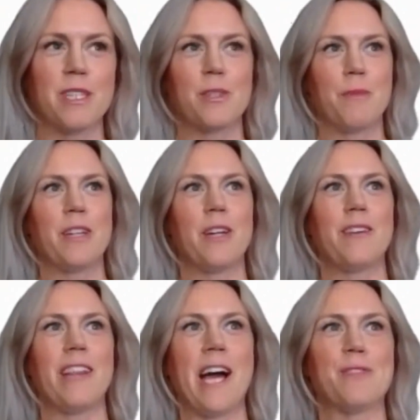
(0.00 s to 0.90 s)
So it might not
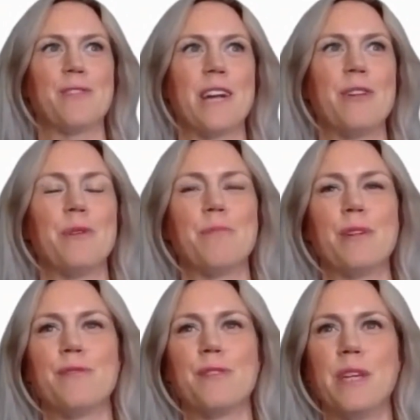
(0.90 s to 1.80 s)
land for everyone,
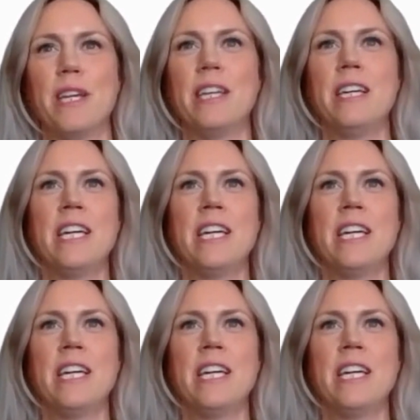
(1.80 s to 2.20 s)
but for me,